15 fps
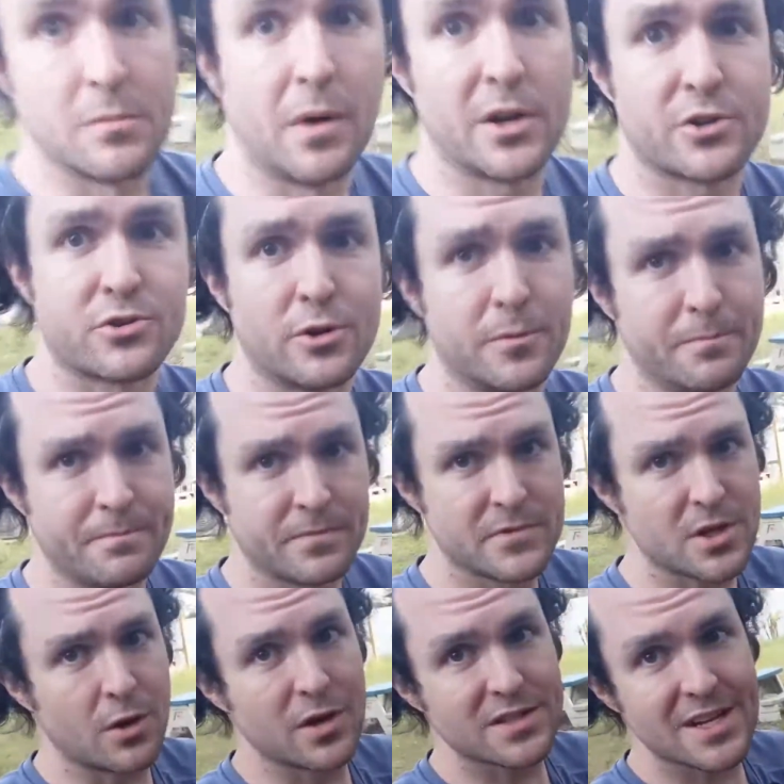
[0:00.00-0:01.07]
Mushroom,
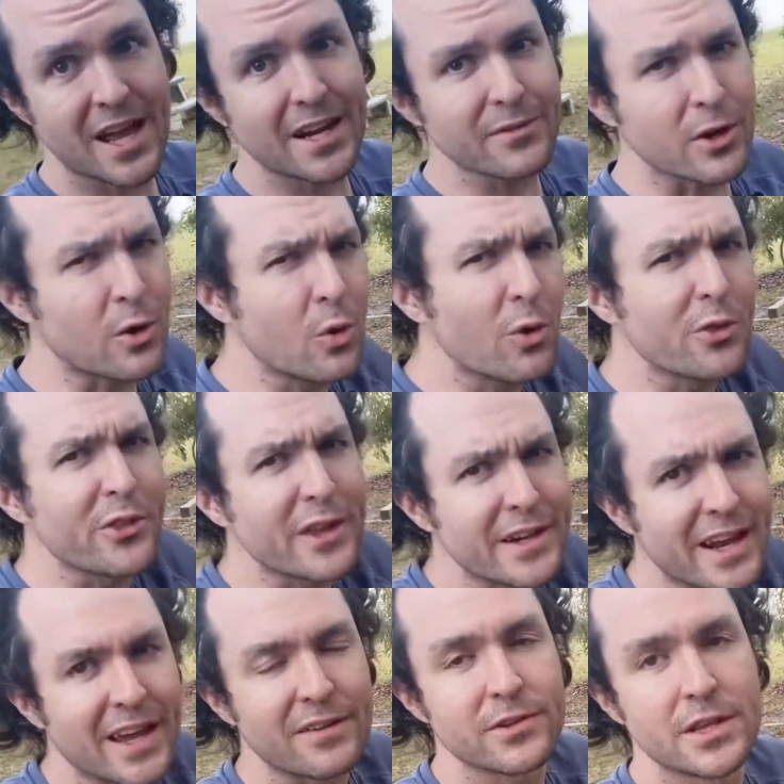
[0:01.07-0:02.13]
so it's kind of a cool thing
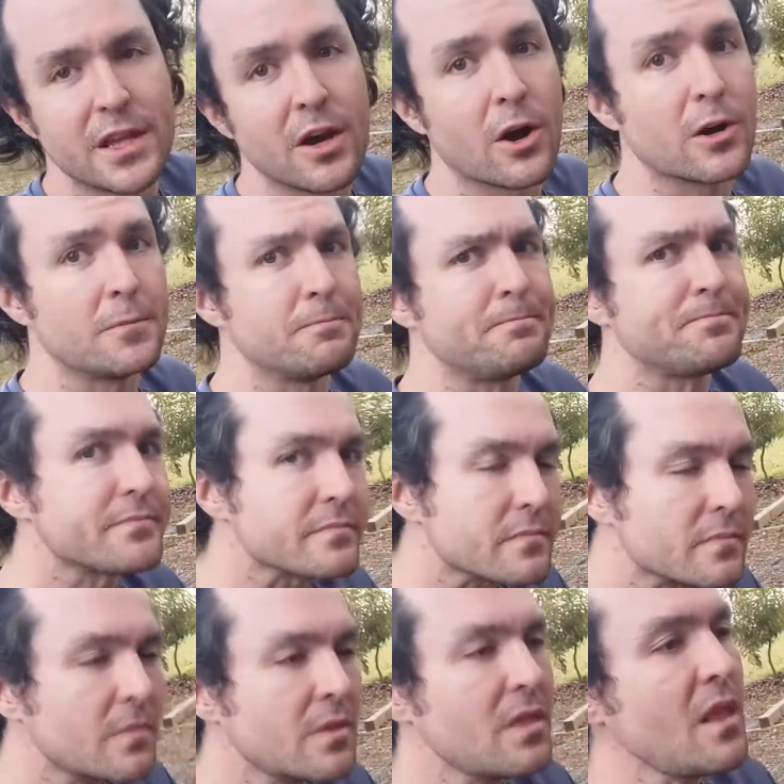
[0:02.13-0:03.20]
to have in the yard.
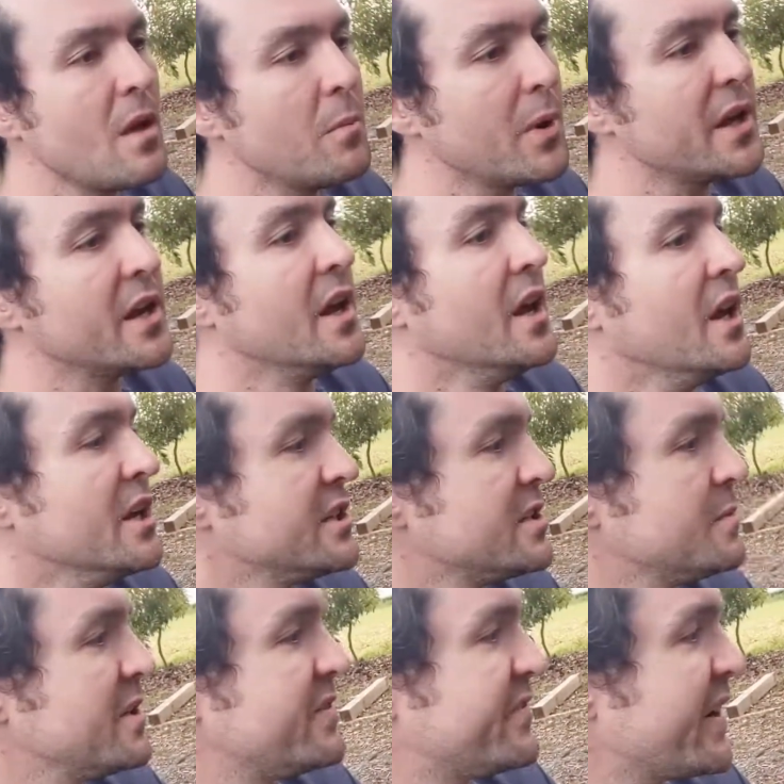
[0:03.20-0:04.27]
But
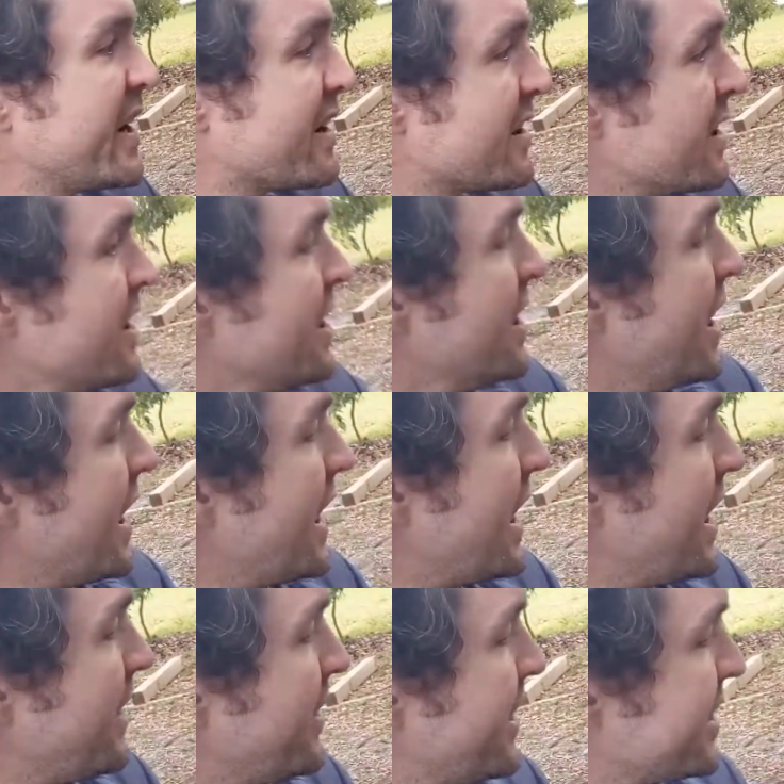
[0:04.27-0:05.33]
to be fair,
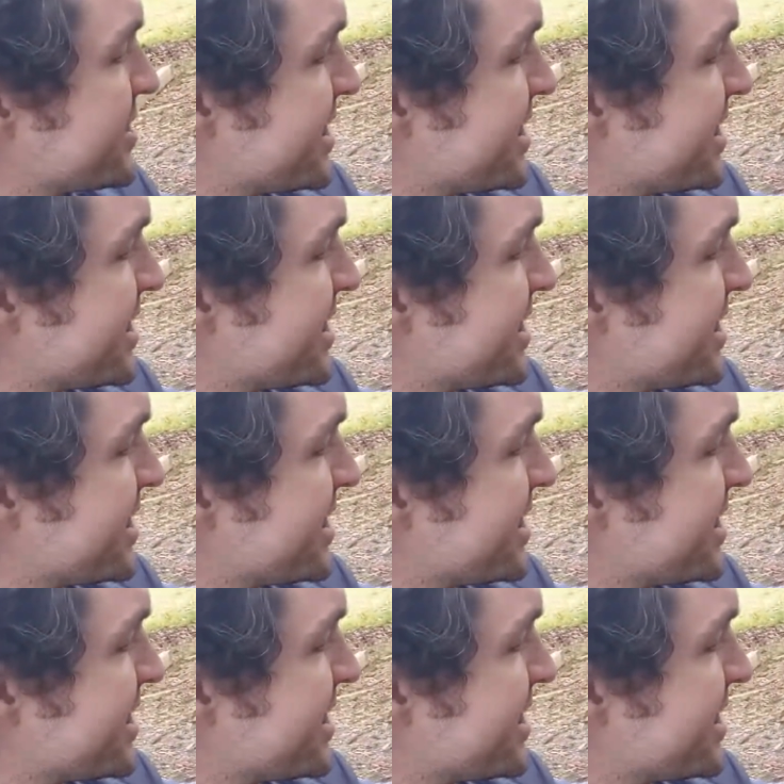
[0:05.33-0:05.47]
it's